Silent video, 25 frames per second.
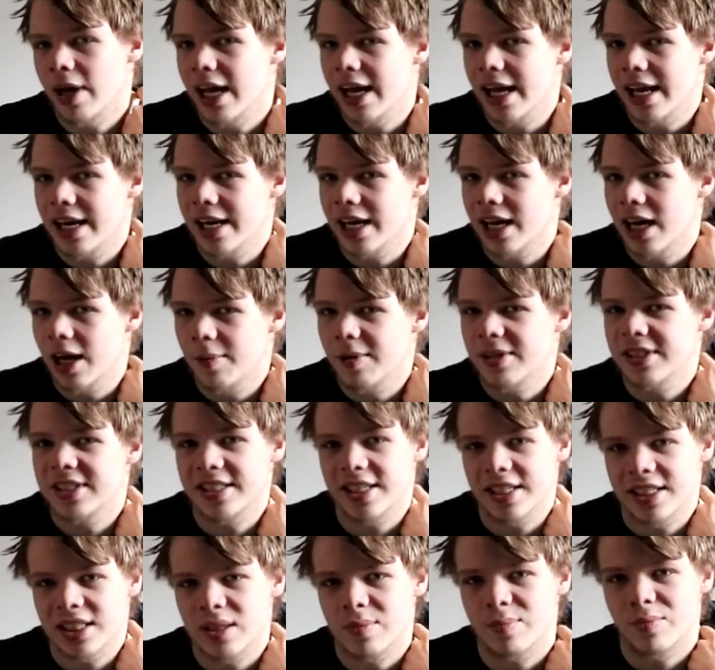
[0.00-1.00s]
And it's
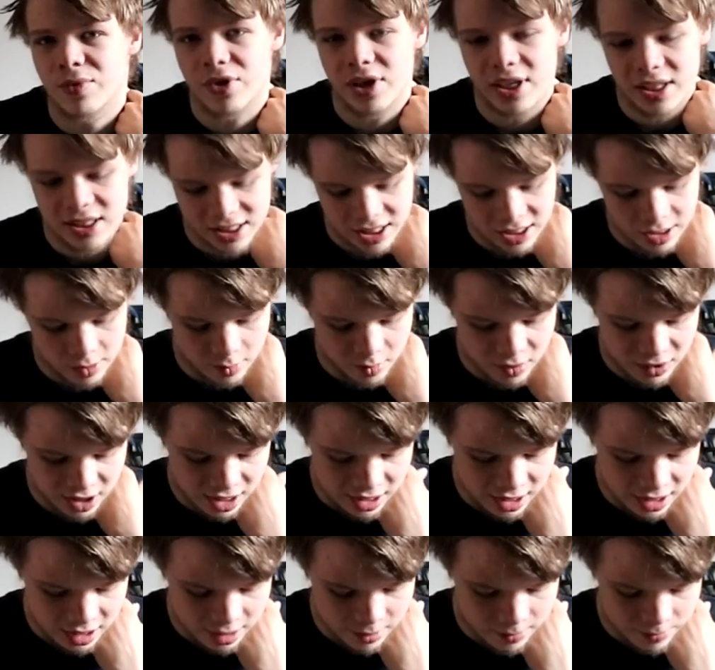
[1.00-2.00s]
disappointing,
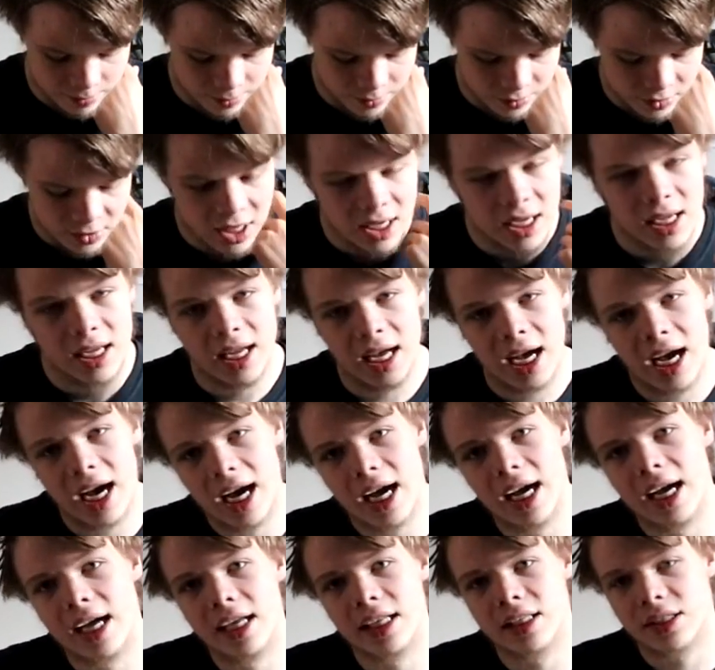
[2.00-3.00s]
but
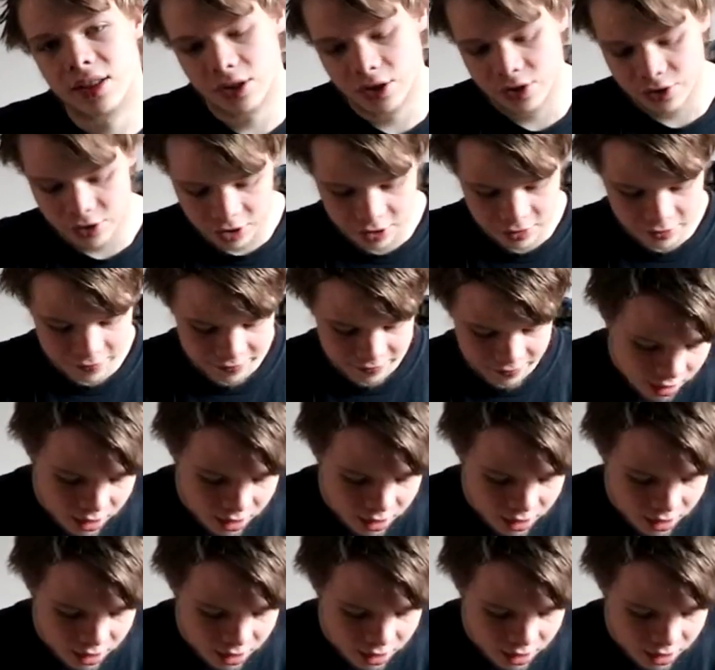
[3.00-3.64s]
it's the truth.